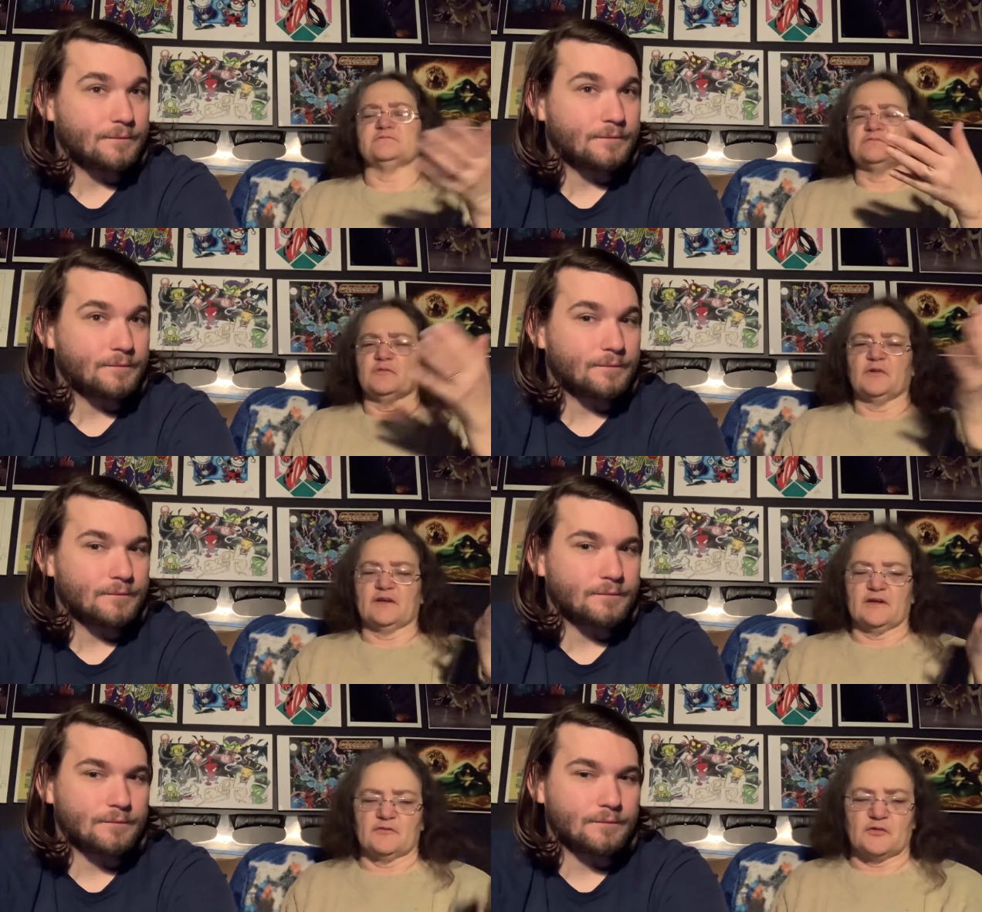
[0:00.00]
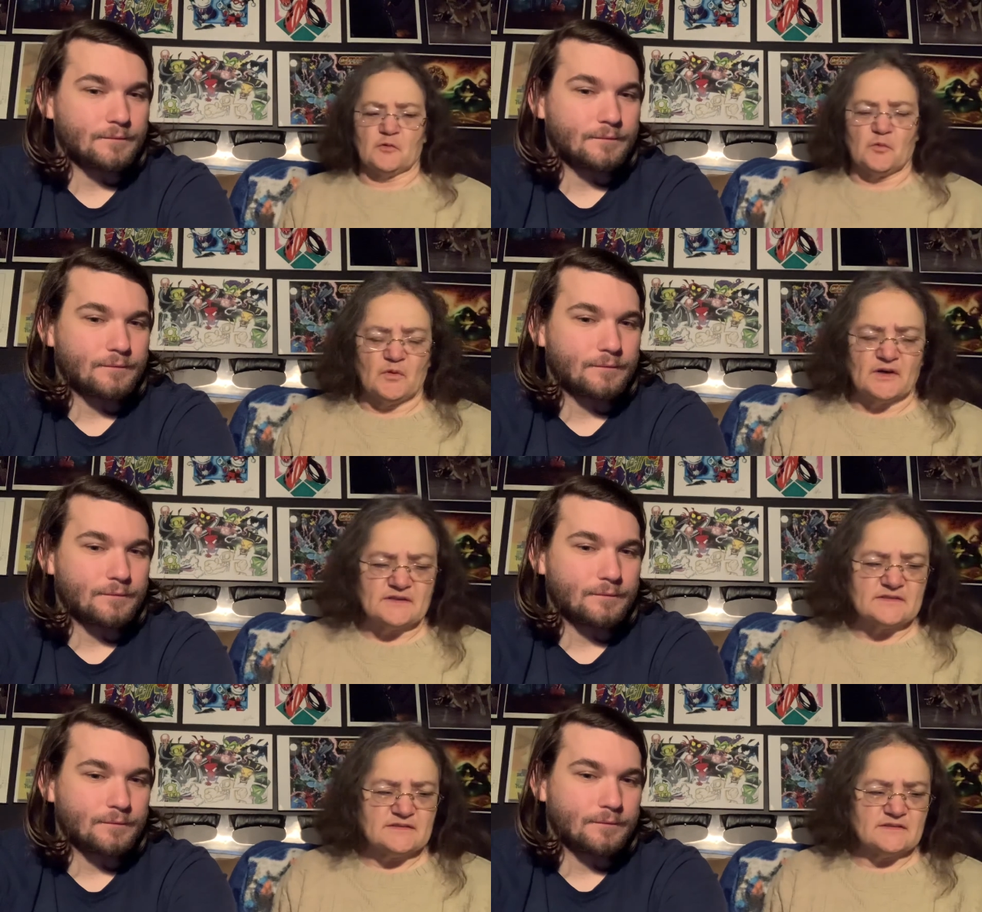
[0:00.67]
Speaker 1: whatever it was
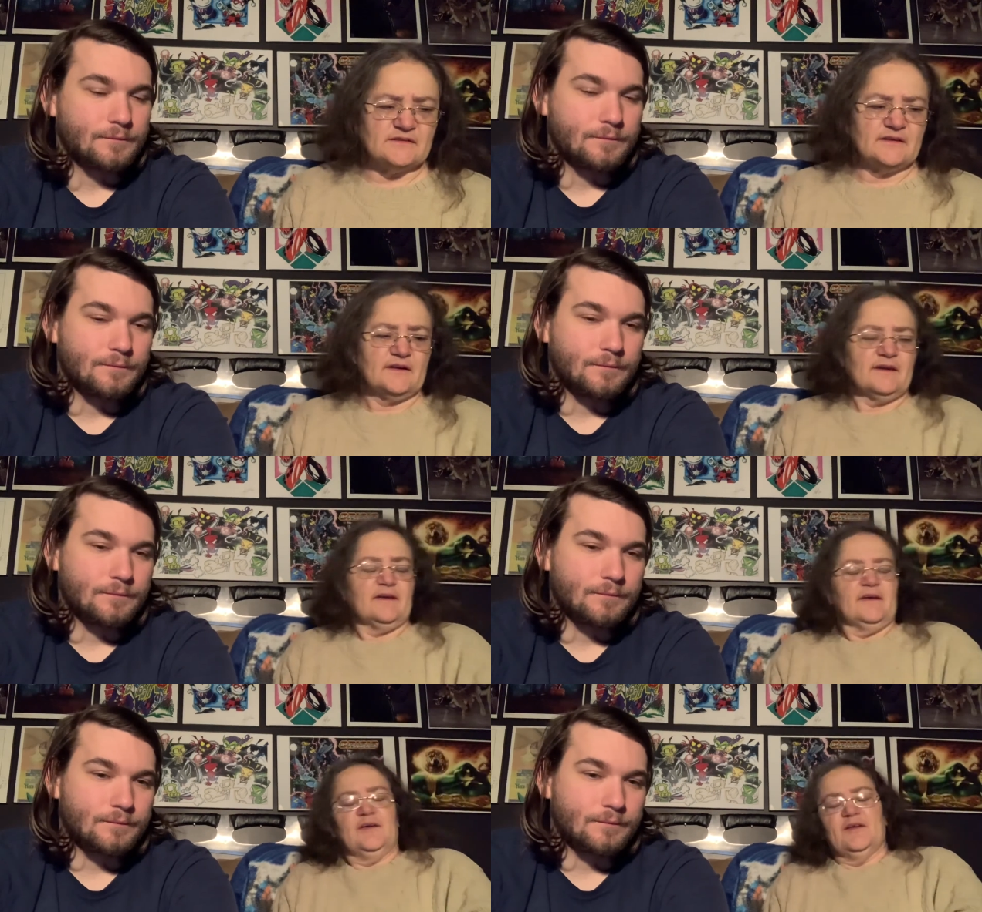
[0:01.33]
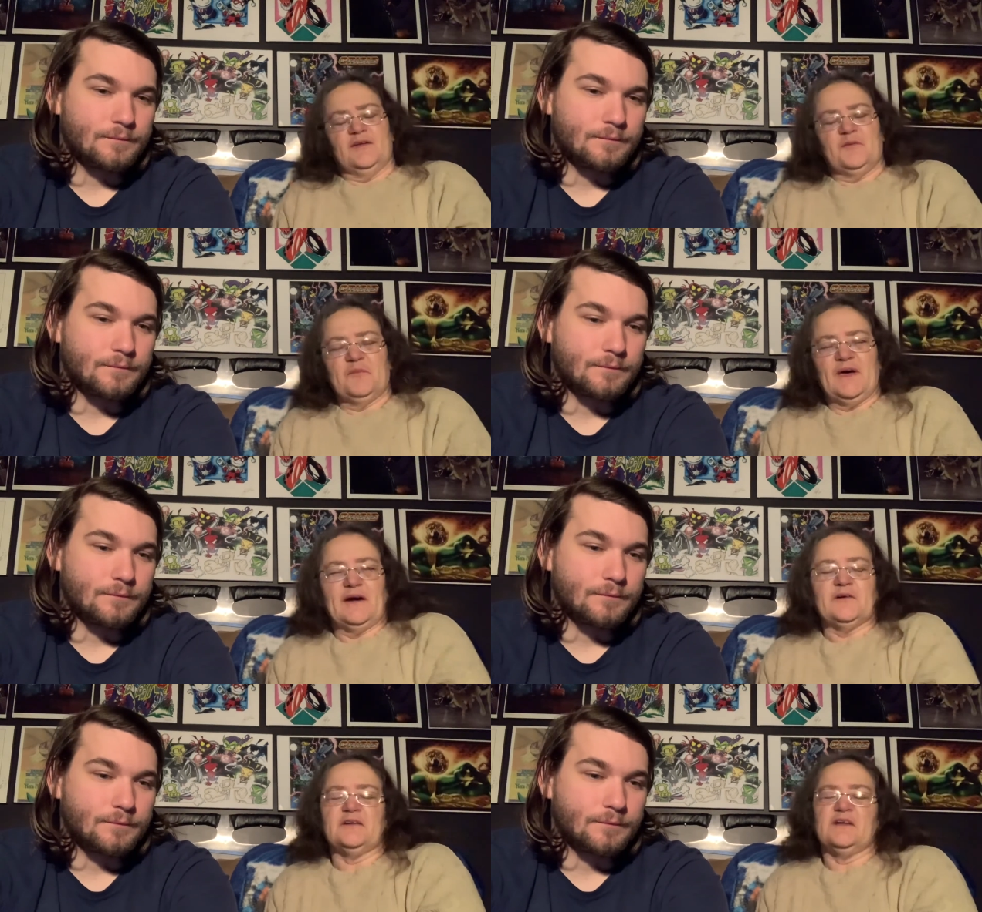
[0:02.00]

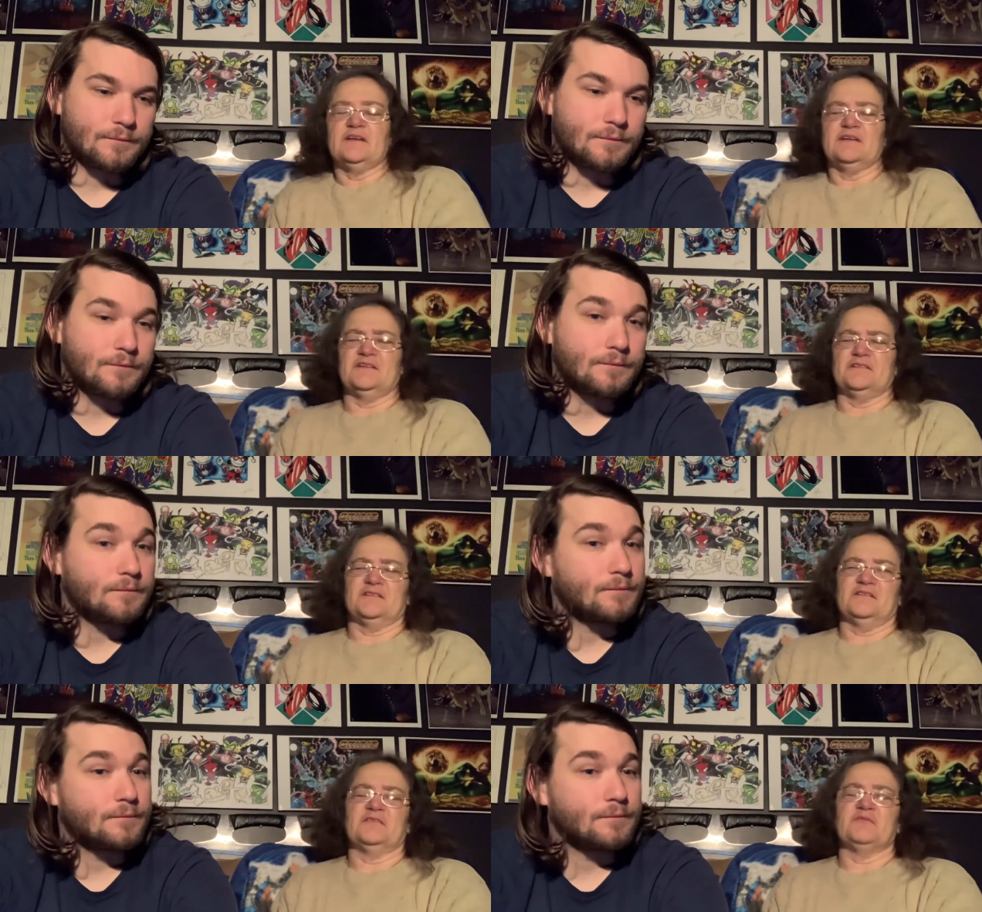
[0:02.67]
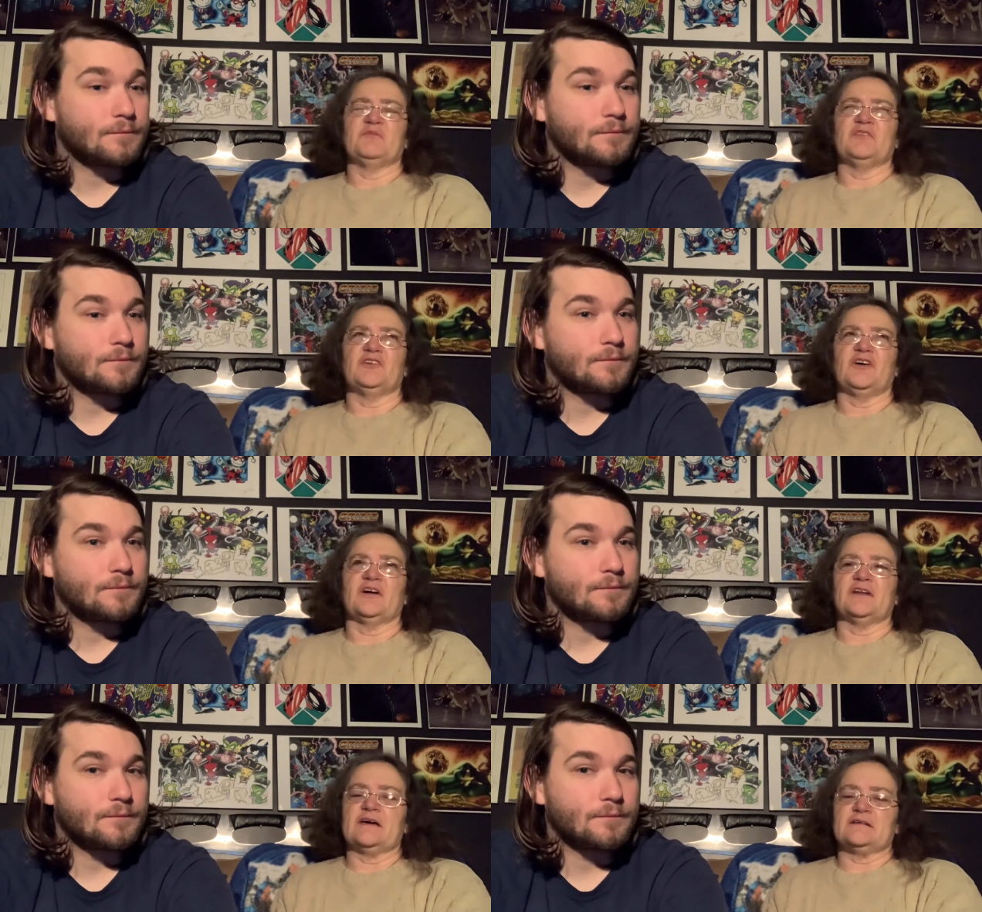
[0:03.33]
amount and he's john
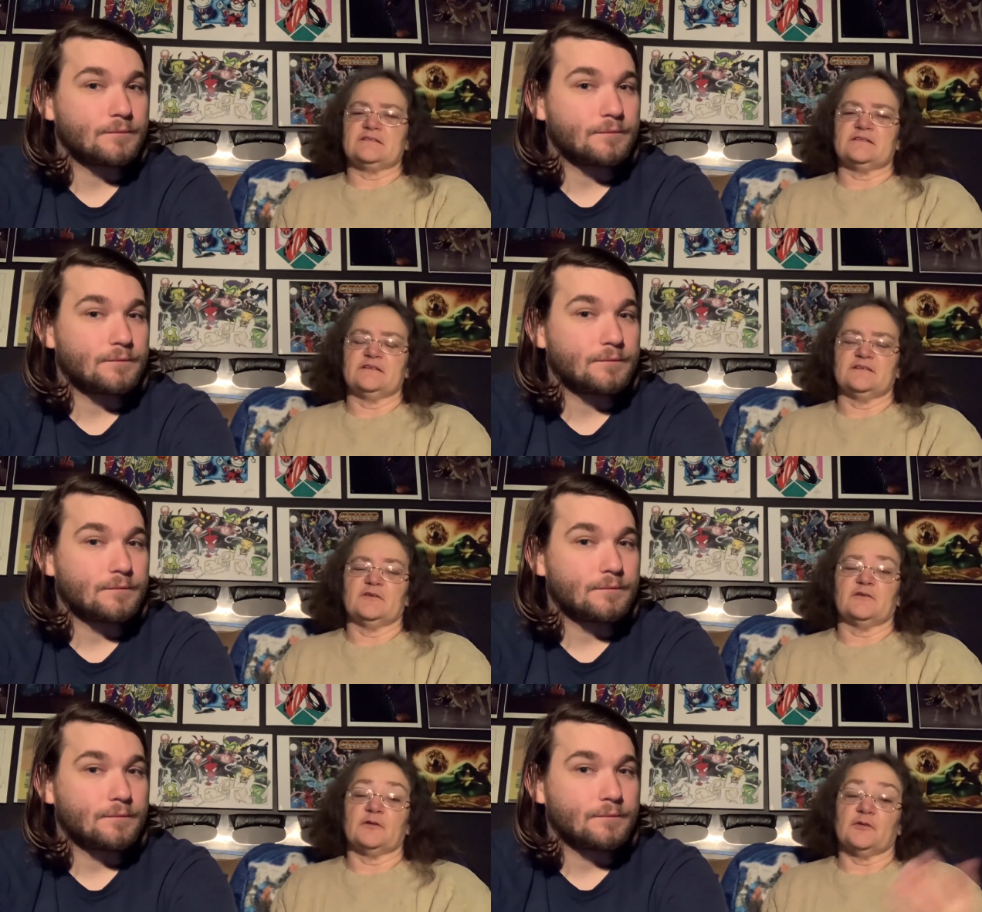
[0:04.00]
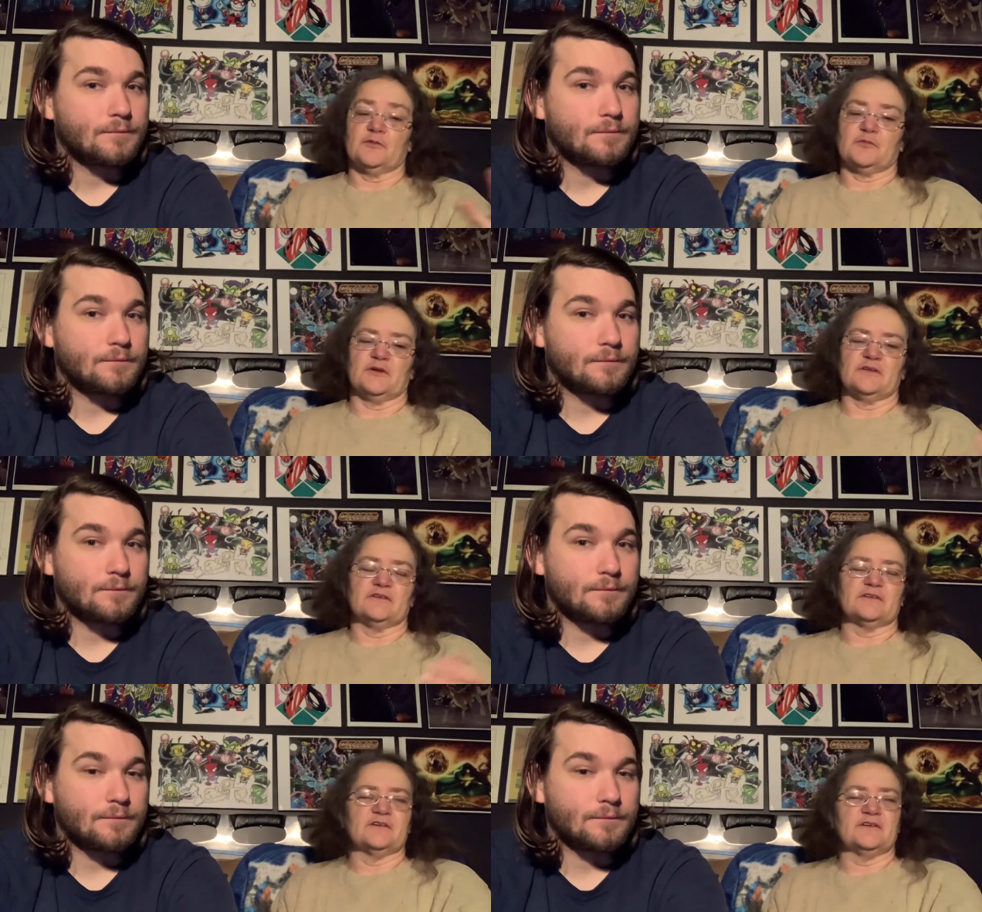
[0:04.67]
aston or the riddler
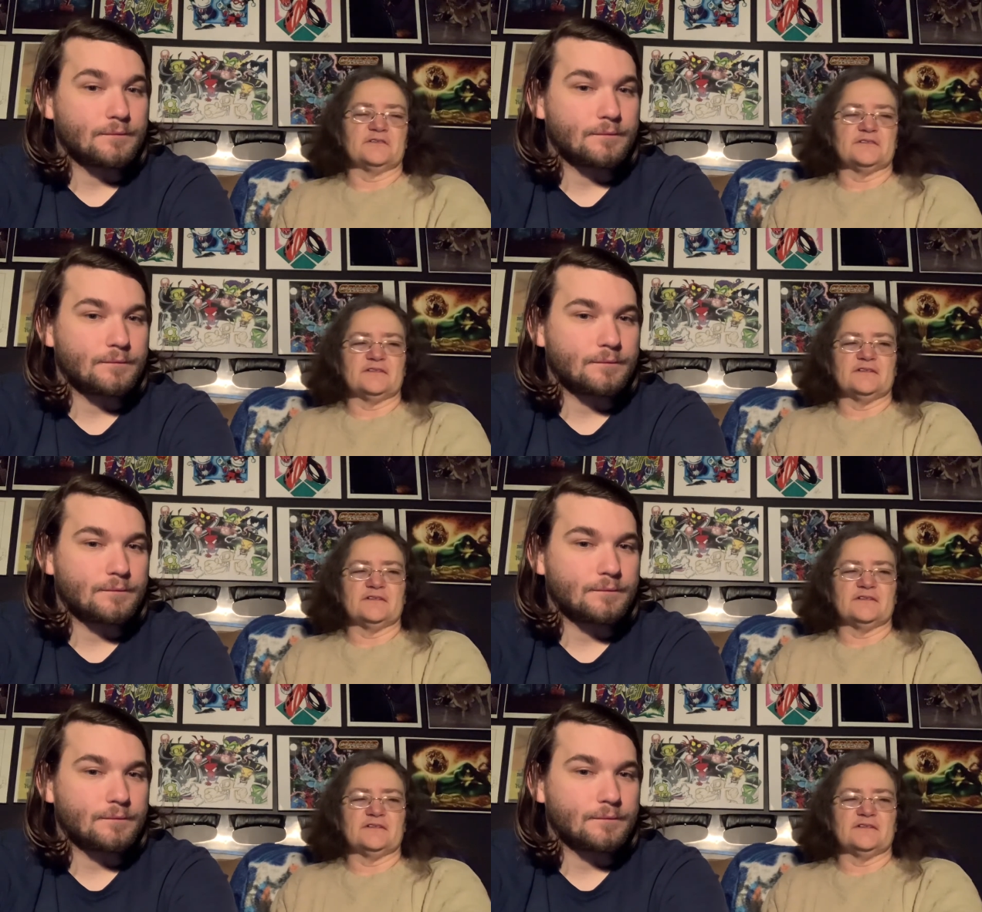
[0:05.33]
goes